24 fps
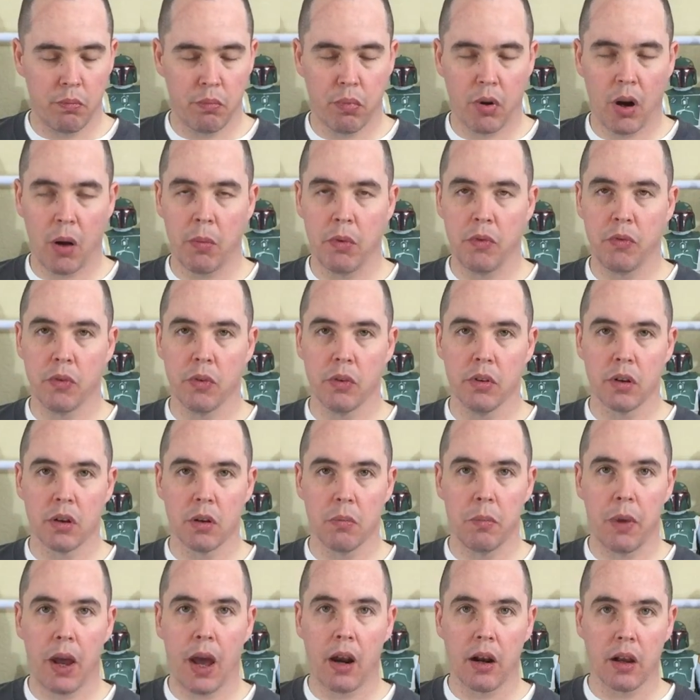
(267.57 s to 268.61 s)
probably for the
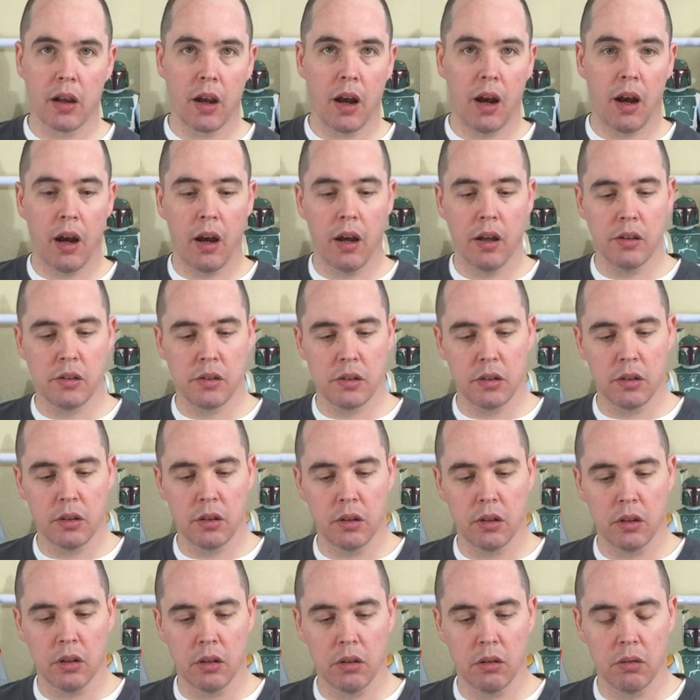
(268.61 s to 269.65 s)
Combaticons and
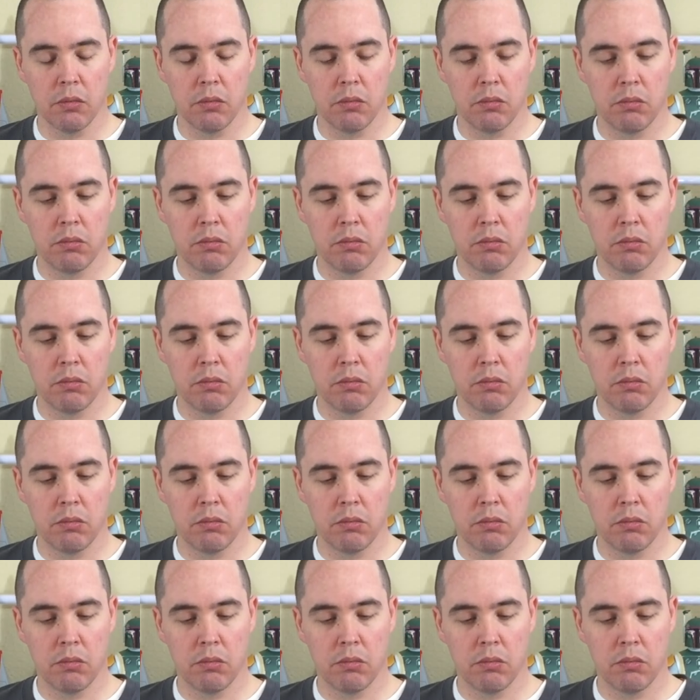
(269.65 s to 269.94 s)
the